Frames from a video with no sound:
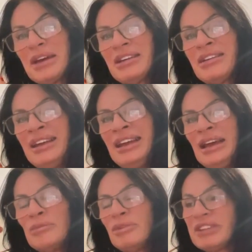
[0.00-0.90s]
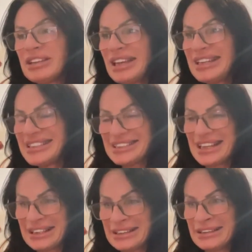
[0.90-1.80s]
And we've got this
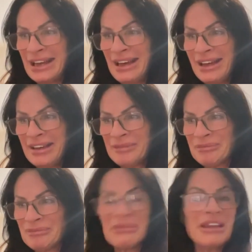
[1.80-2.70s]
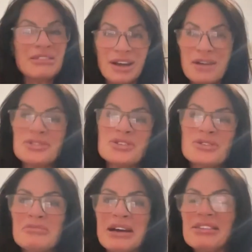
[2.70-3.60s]
thing that the
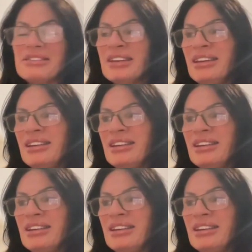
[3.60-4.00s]
cultural myth,